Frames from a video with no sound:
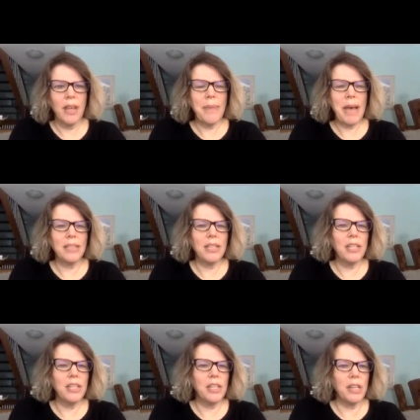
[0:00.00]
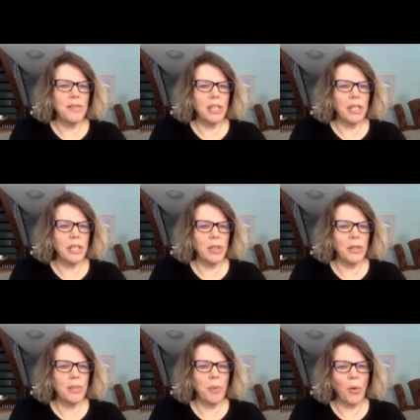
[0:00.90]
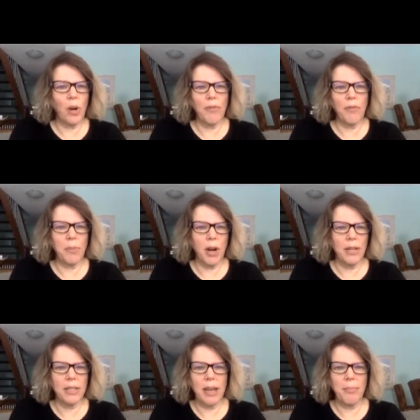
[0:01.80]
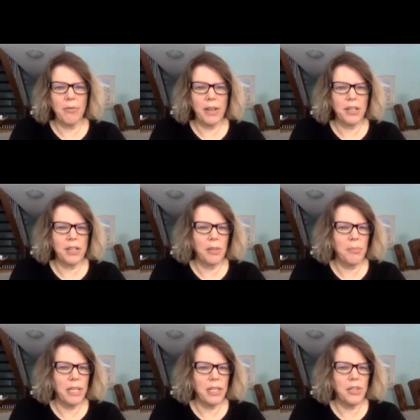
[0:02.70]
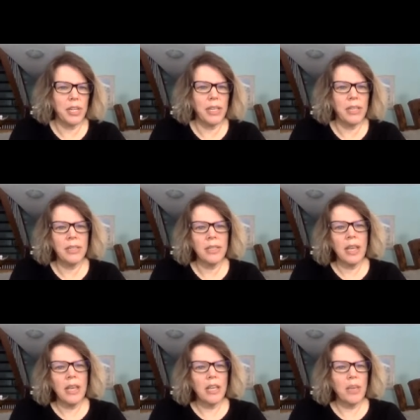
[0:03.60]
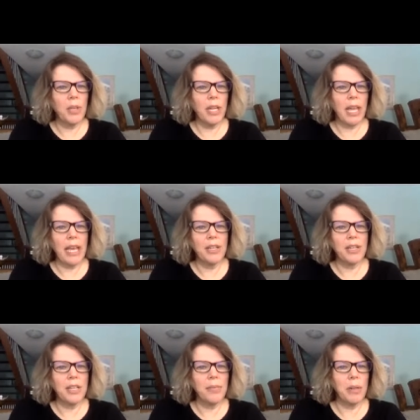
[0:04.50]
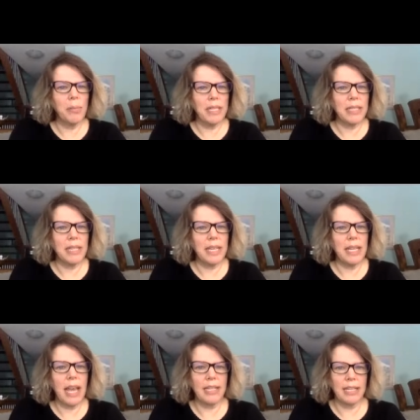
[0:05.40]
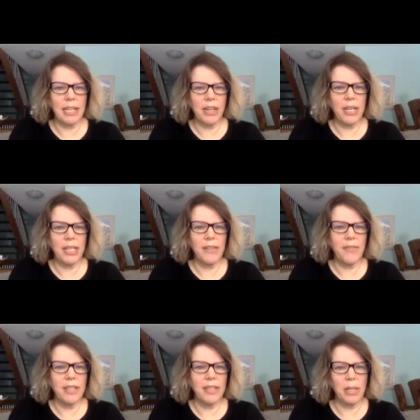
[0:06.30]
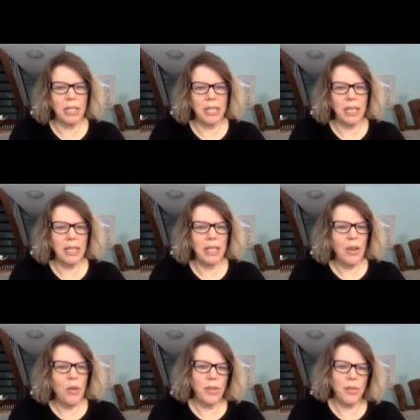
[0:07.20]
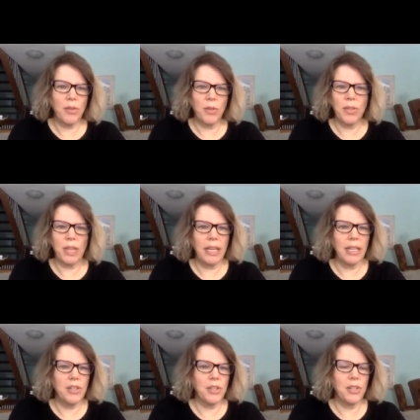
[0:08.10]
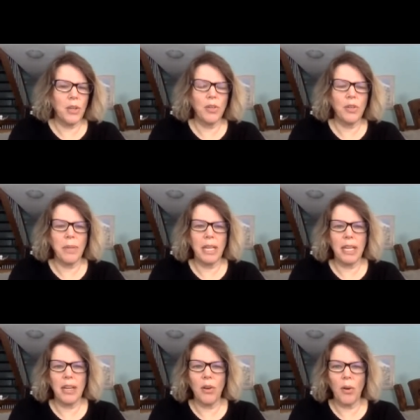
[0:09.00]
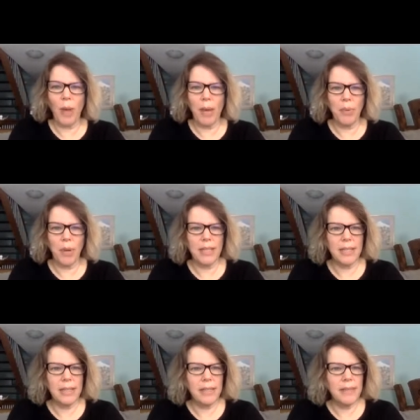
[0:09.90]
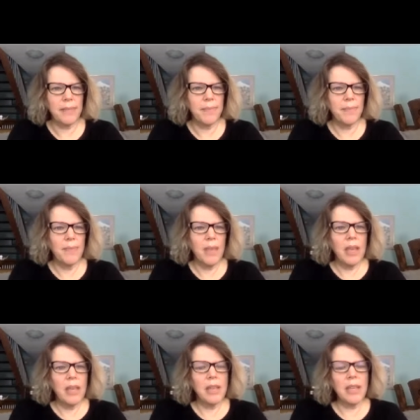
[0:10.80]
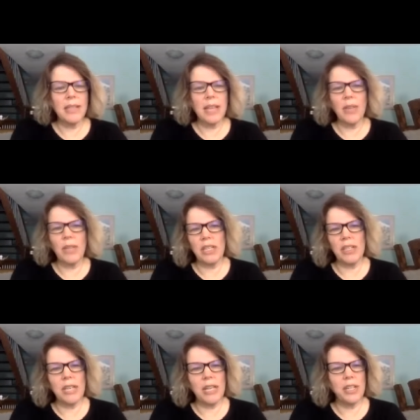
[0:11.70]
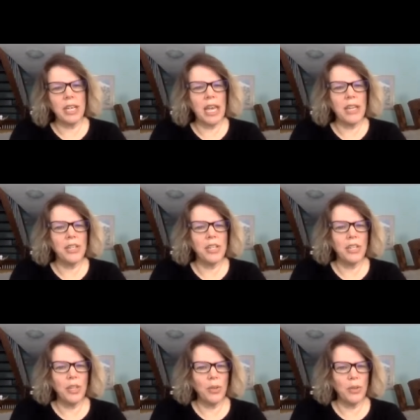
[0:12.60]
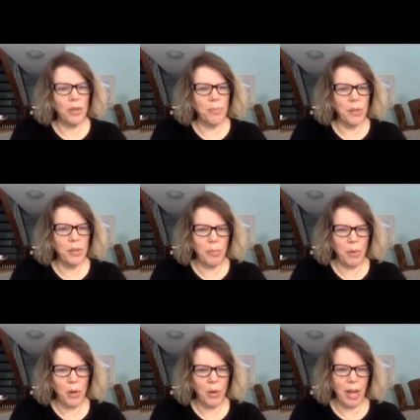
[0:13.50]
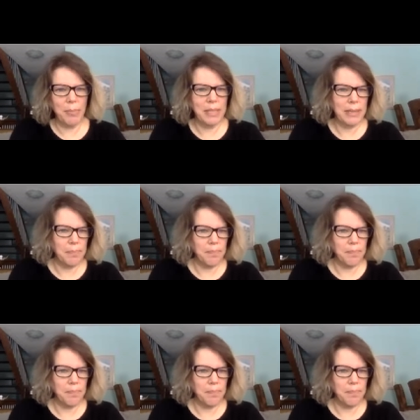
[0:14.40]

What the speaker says: Past initiatives include support for part-time professional ministry, communication, publicity, and increasing visibility, whether through signage or social media or web presence, things like religious education, youth, or music programs.